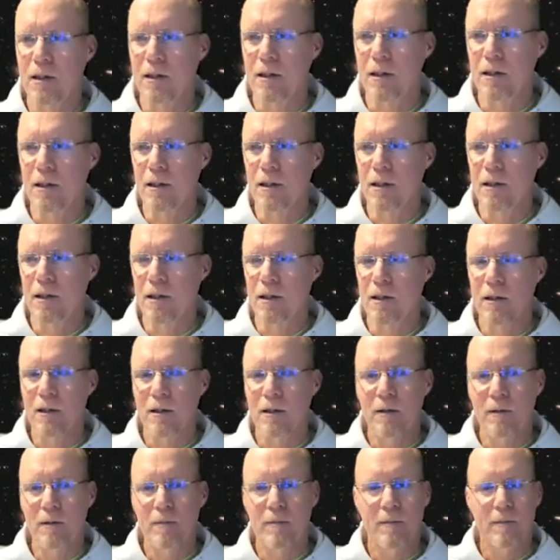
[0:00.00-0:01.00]

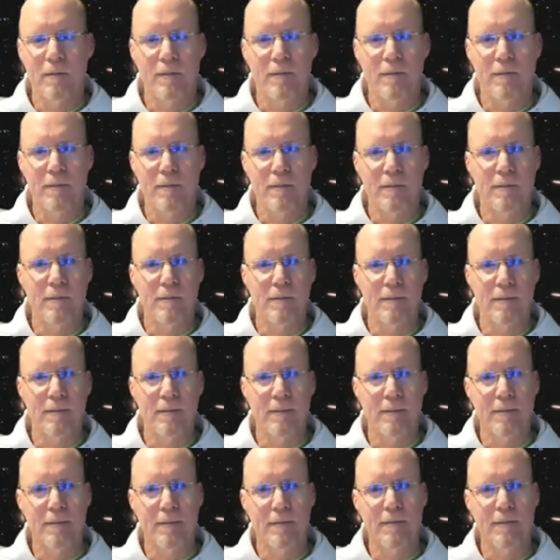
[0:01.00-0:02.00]

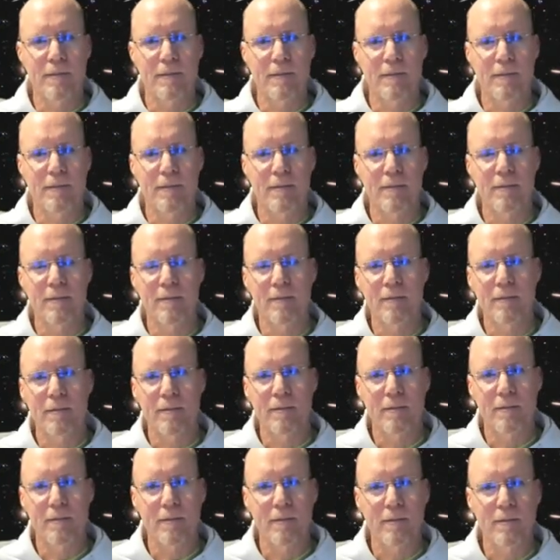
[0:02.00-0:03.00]

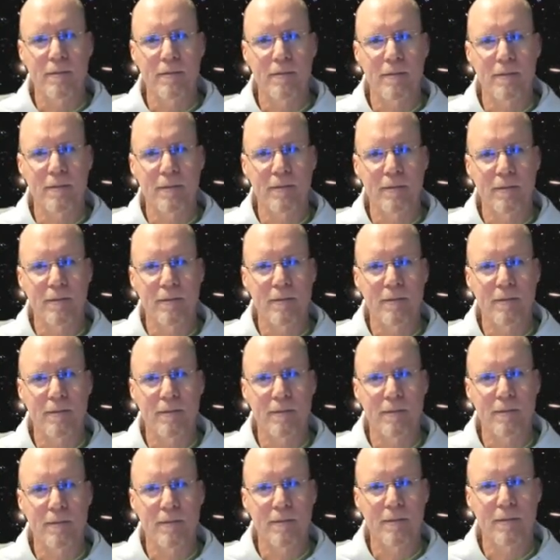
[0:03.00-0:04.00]

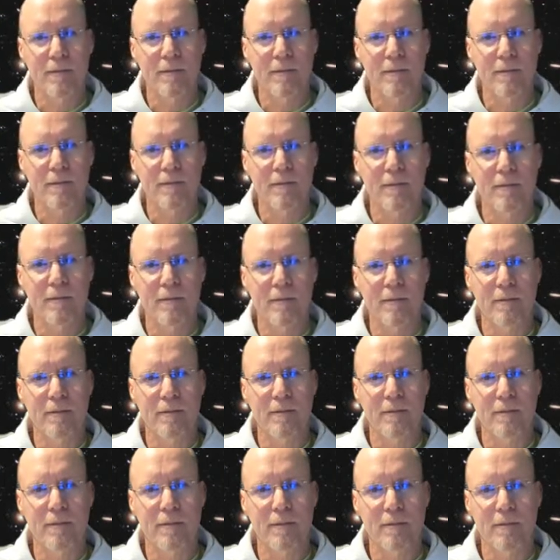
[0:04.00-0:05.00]

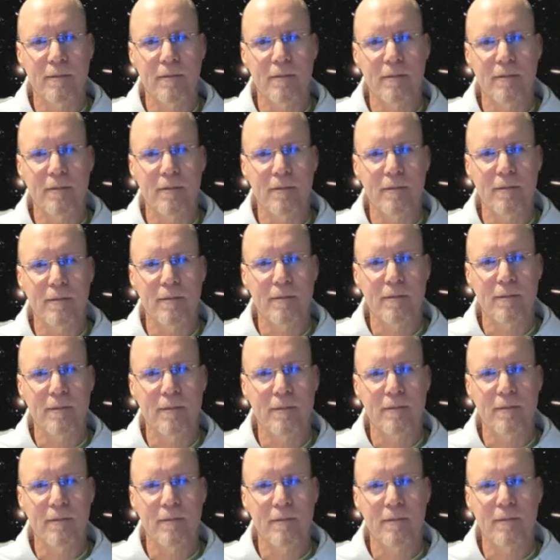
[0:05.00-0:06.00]

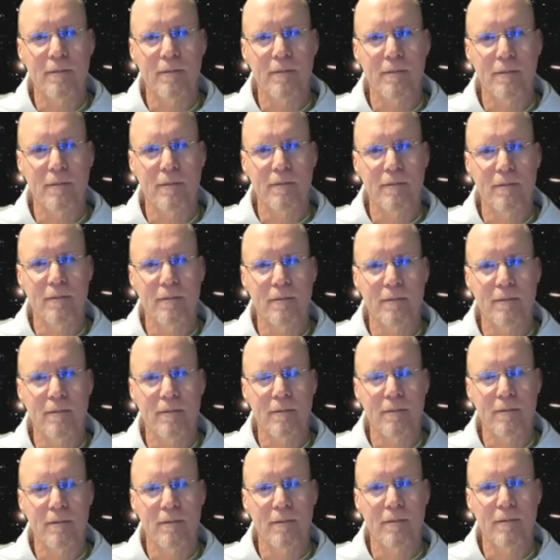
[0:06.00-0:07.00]

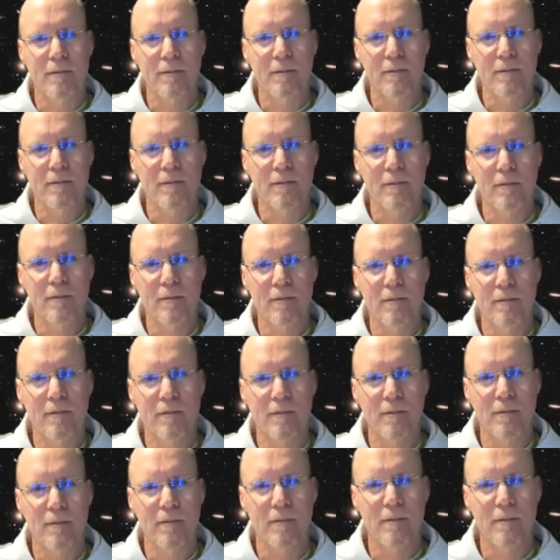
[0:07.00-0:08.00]
No words are spoken by the person on screen.